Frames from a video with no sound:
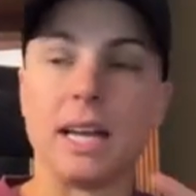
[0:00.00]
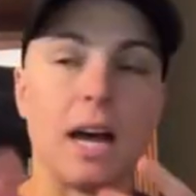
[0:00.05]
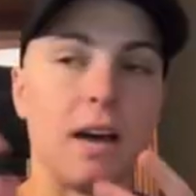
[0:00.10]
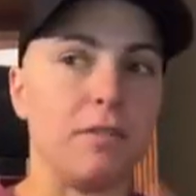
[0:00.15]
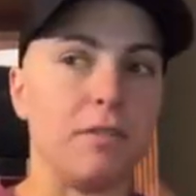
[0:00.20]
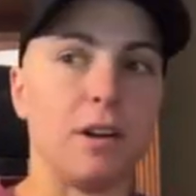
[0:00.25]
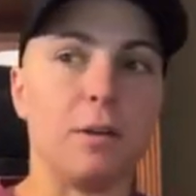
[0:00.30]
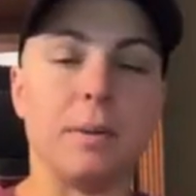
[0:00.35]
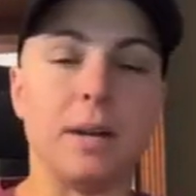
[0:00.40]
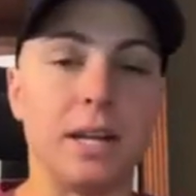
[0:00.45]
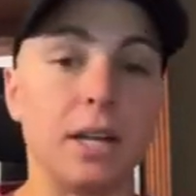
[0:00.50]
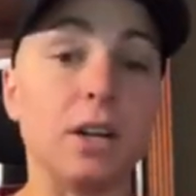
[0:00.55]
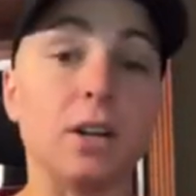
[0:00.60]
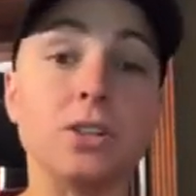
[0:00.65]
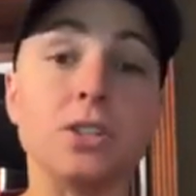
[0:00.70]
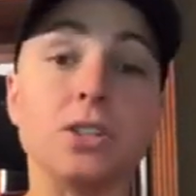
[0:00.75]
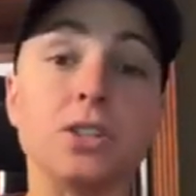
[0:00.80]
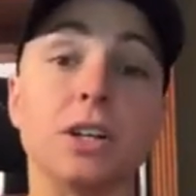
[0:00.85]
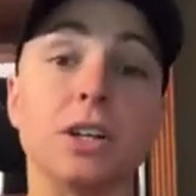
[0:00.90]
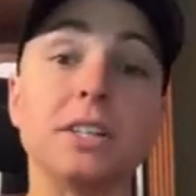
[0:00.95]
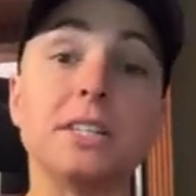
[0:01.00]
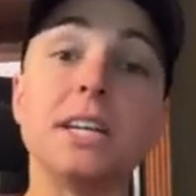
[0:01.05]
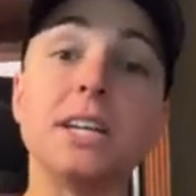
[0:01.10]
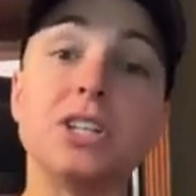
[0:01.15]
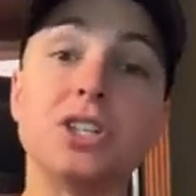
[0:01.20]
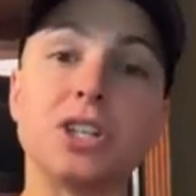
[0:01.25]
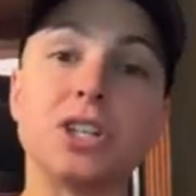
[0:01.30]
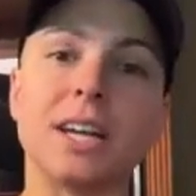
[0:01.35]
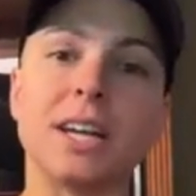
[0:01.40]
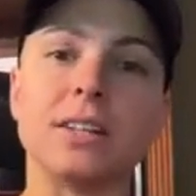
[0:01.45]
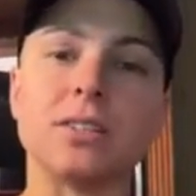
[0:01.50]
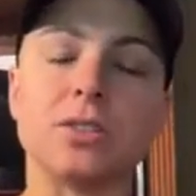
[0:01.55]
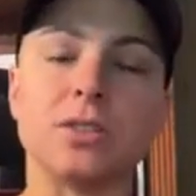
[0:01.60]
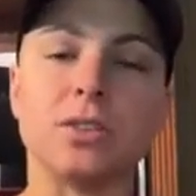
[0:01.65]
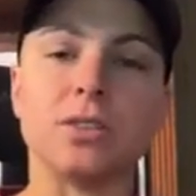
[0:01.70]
Not very many coaches are teaching it.